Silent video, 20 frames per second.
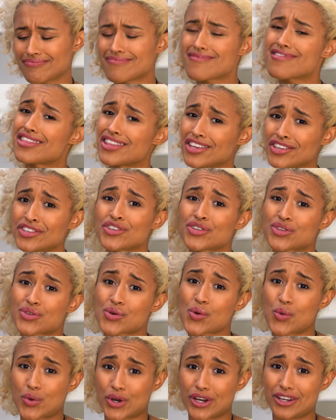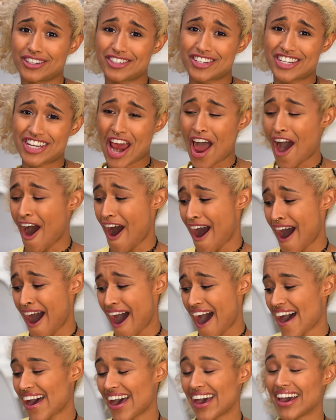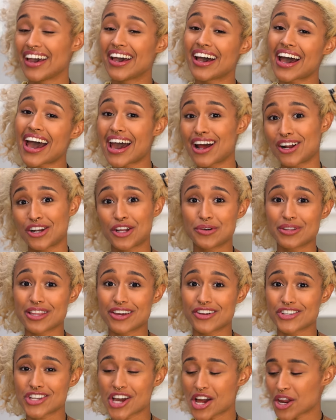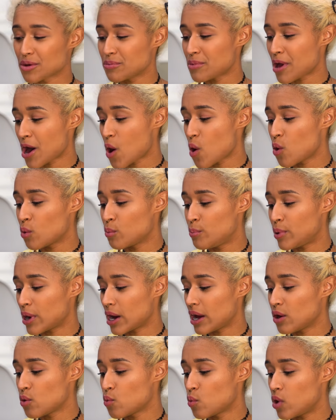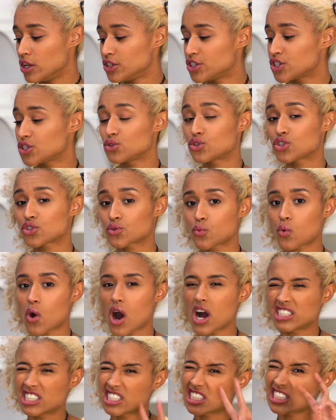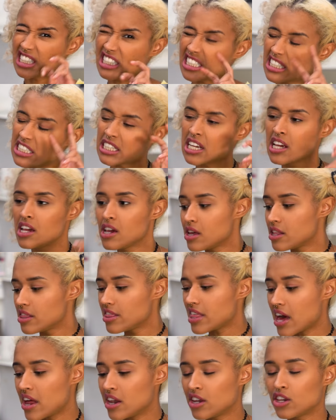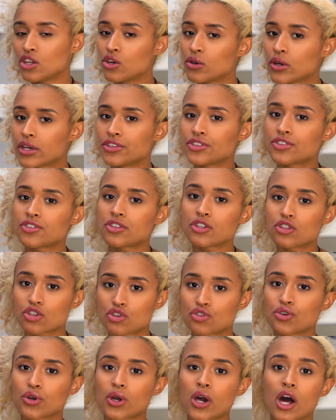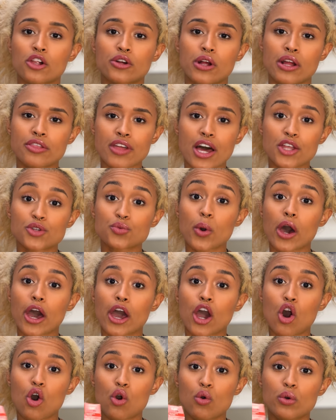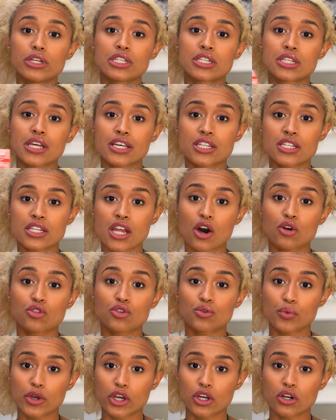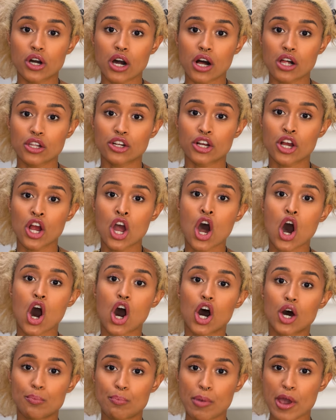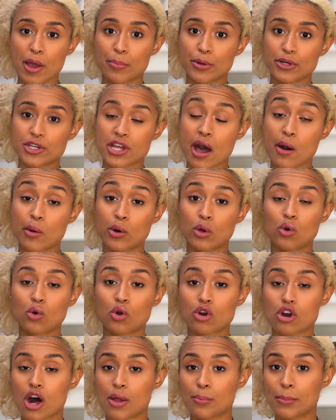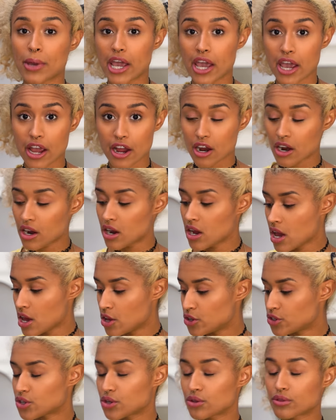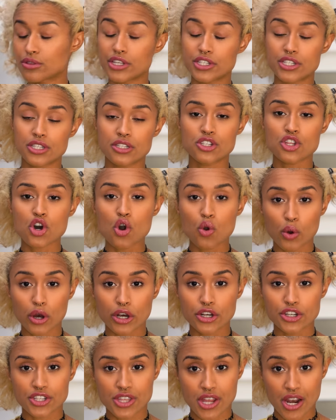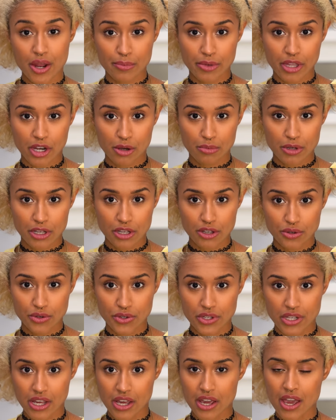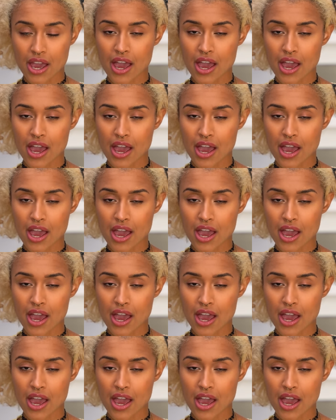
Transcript: This is orange. I don't know what they were talking about, but once you swatch it, then you can see the true color. And that's why I always test out the real color on paper towel or on my hair. So this is the orange that I'm gonna be using.